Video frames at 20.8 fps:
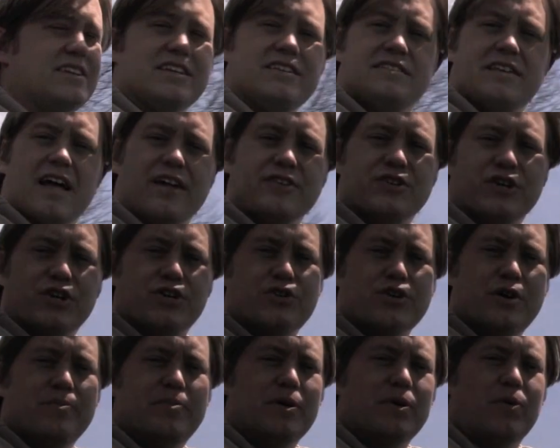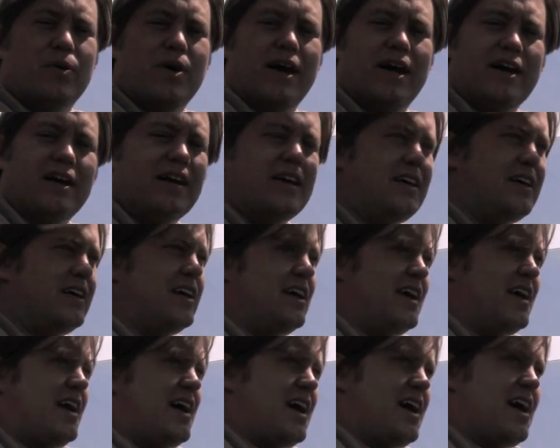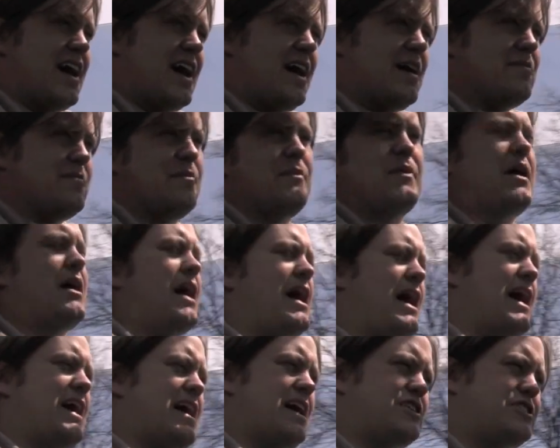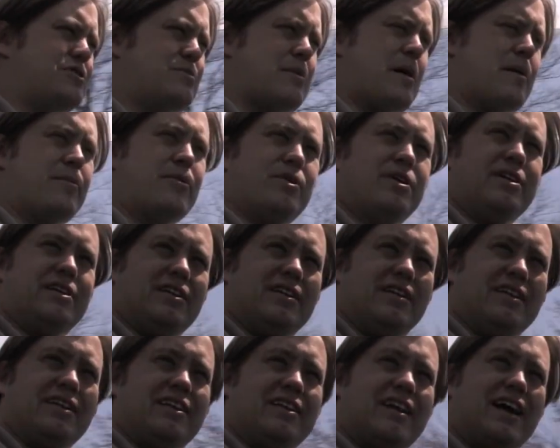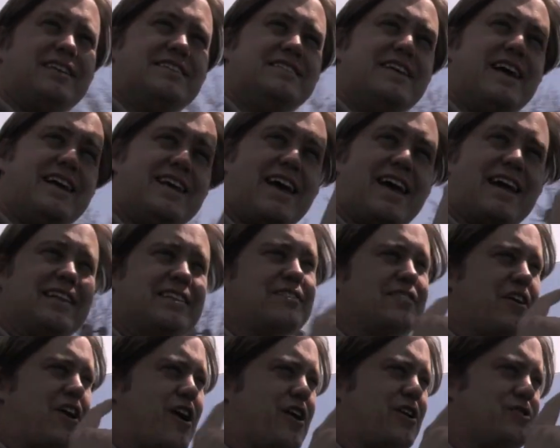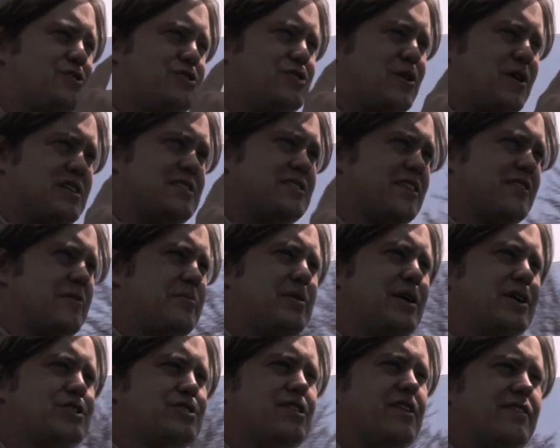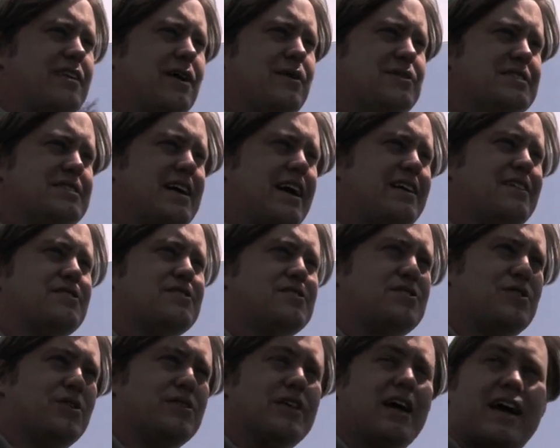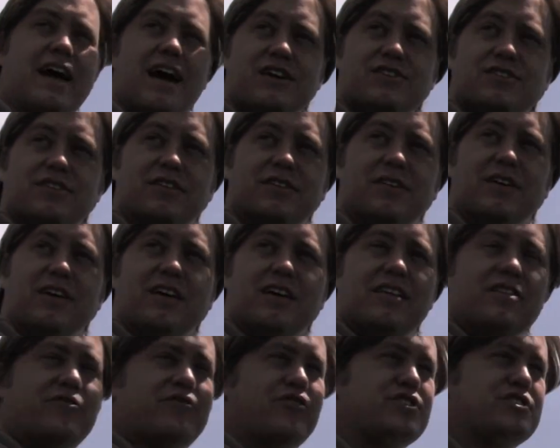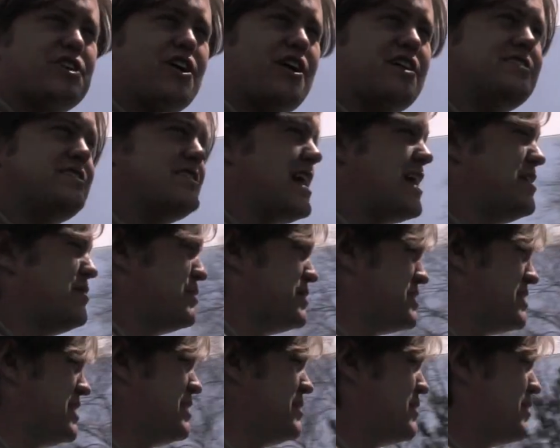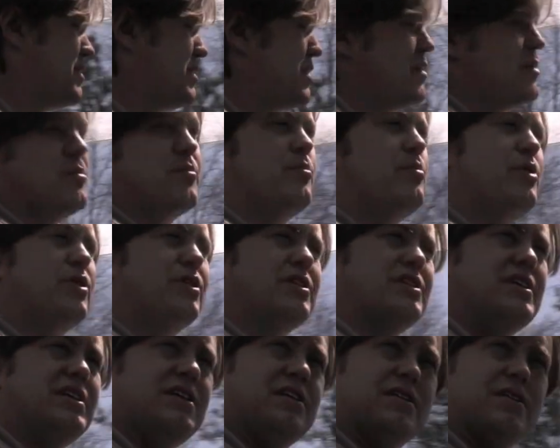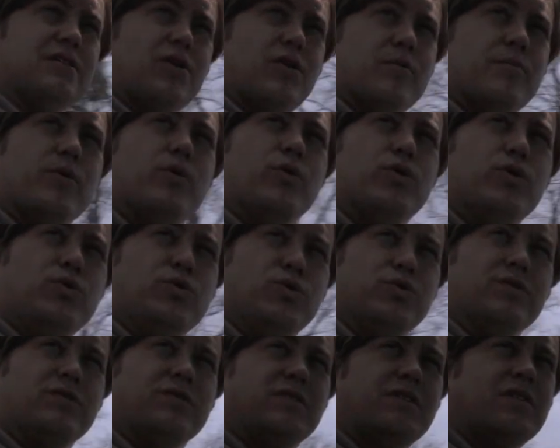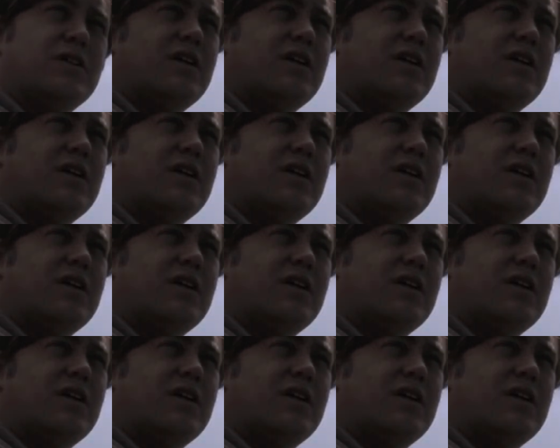a nostalgic trip in a way. I actually remember in 1988 at the auto show, I still have a picture of it. I was 9 years old, and the first car I sat in was a burgundy or maroon